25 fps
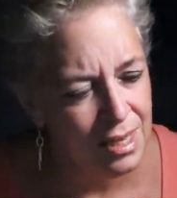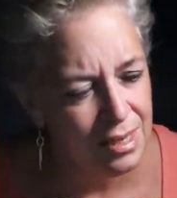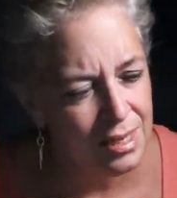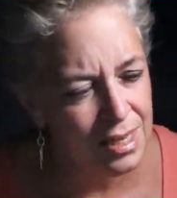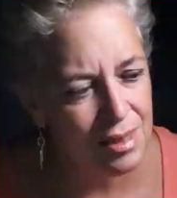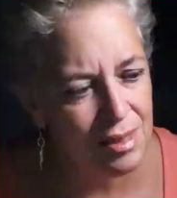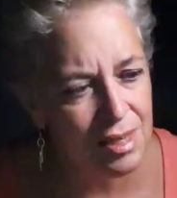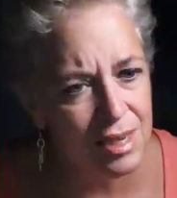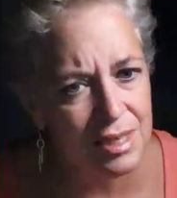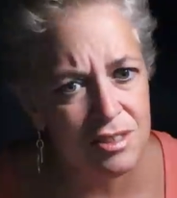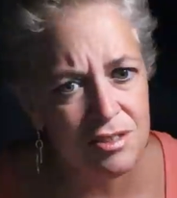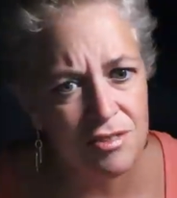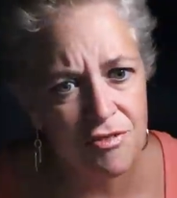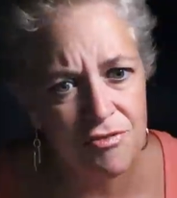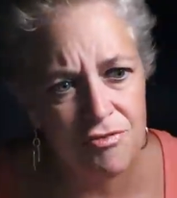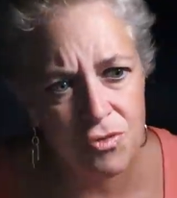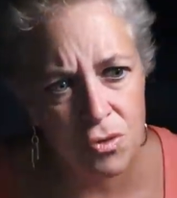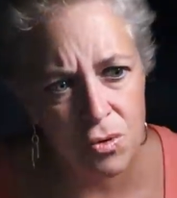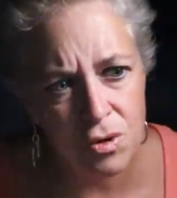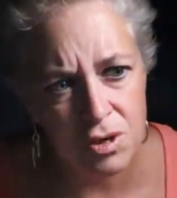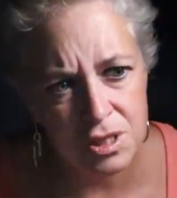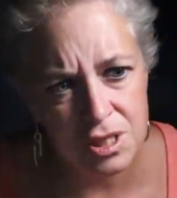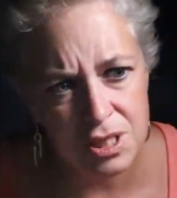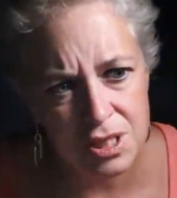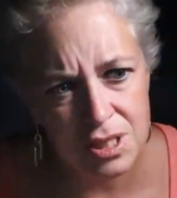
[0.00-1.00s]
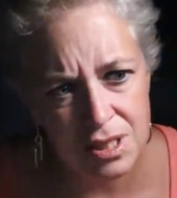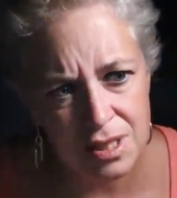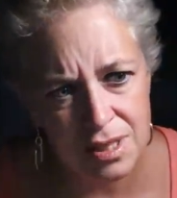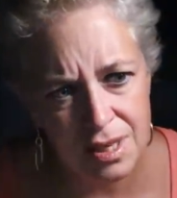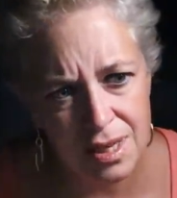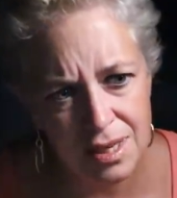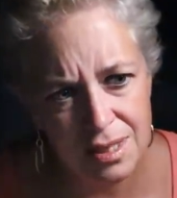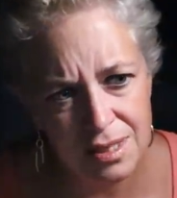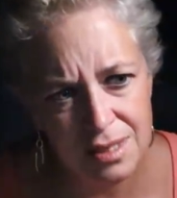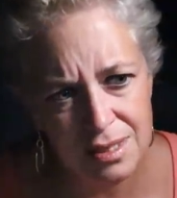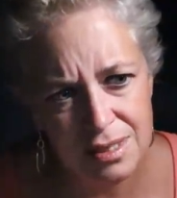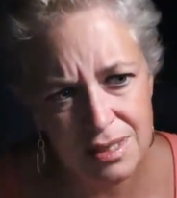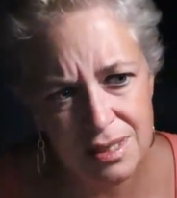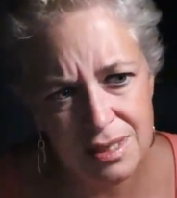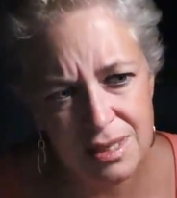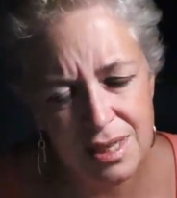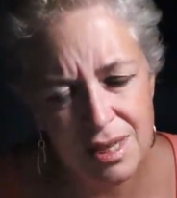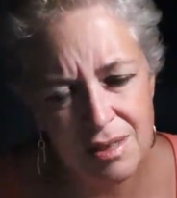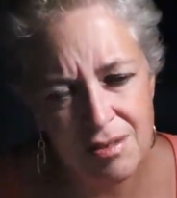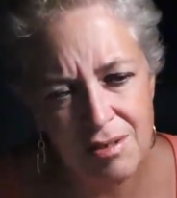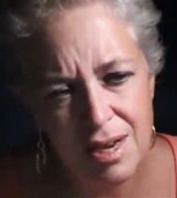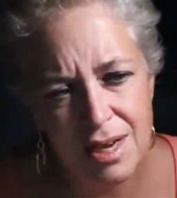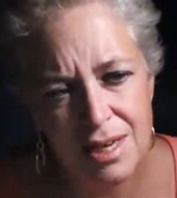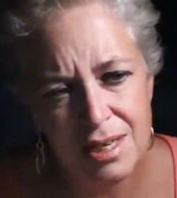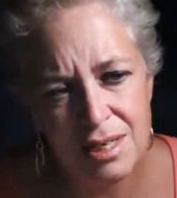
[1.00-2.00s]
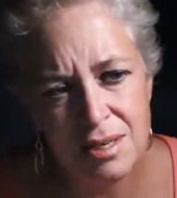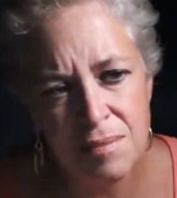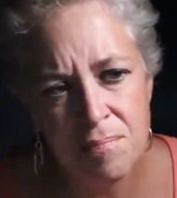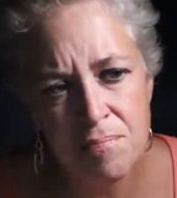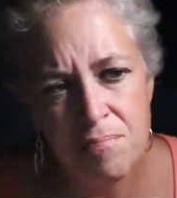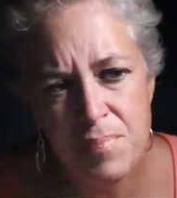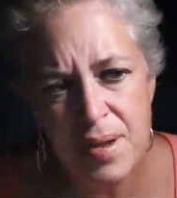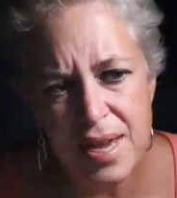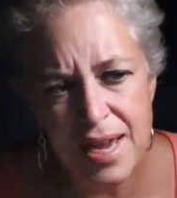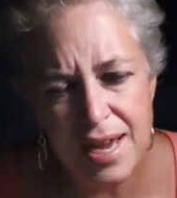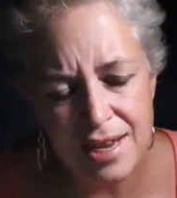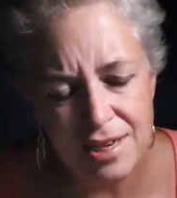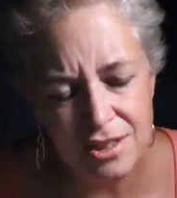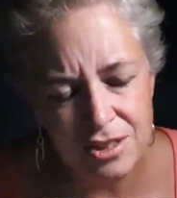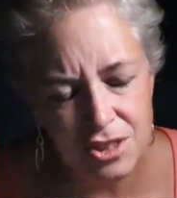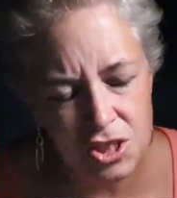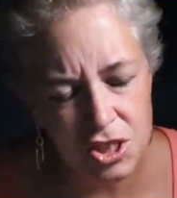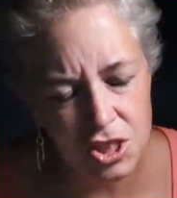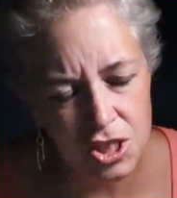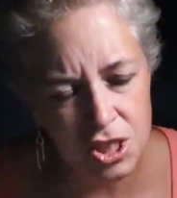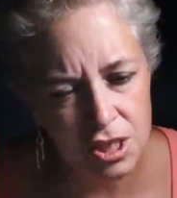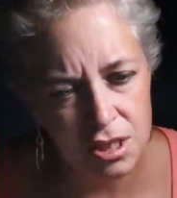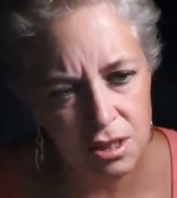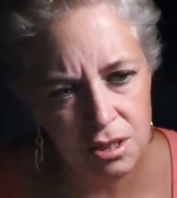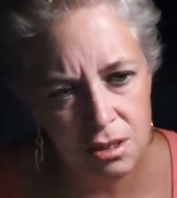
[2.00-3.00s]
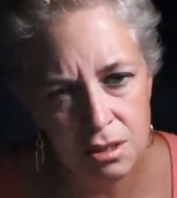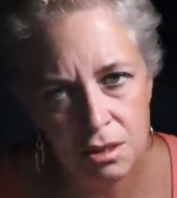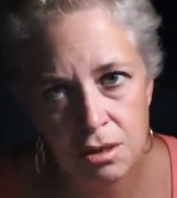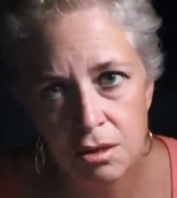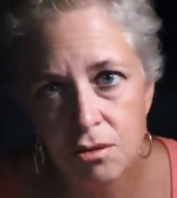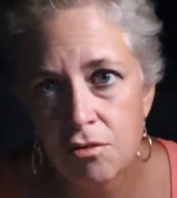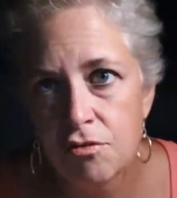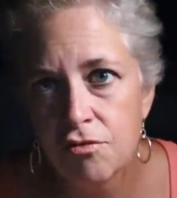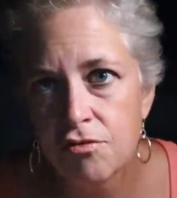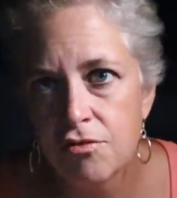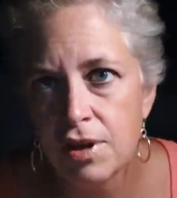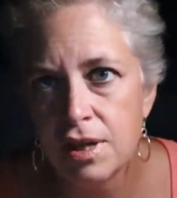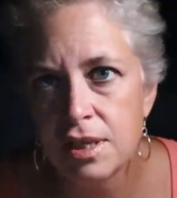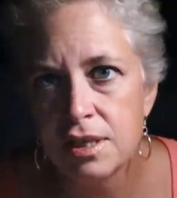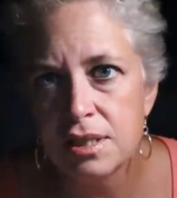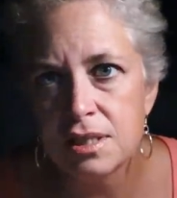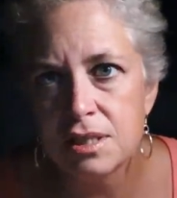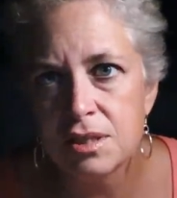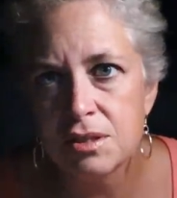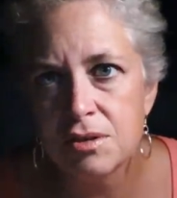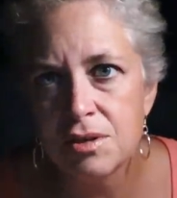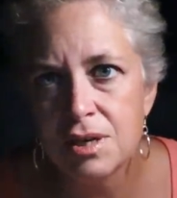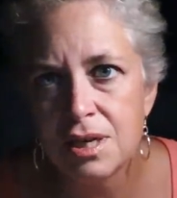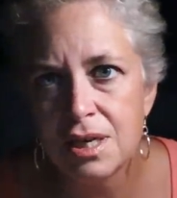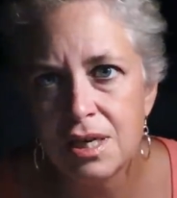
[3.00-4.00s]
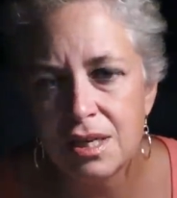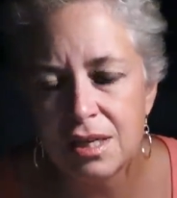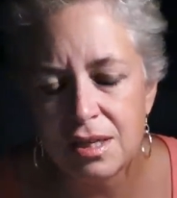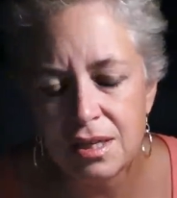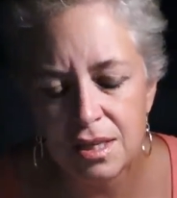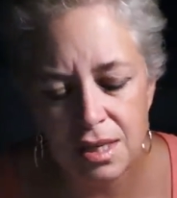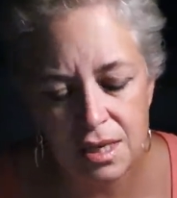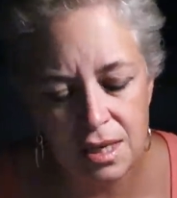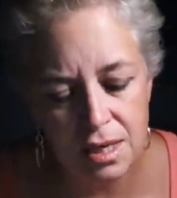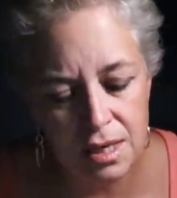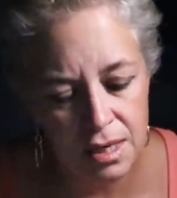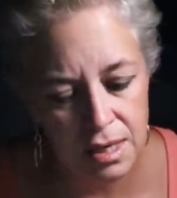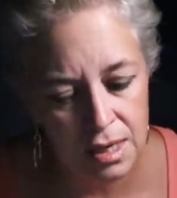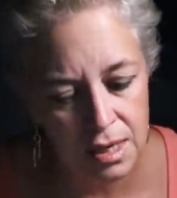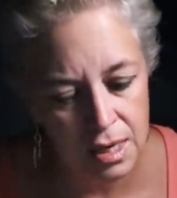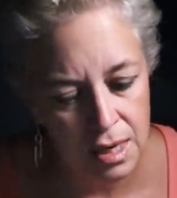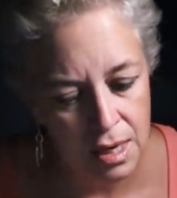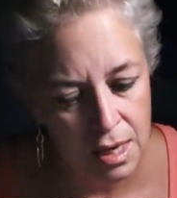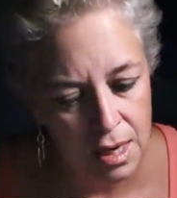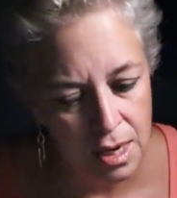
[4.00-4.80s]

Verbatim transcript: They like to force things. They like to bitch. No offense or anything.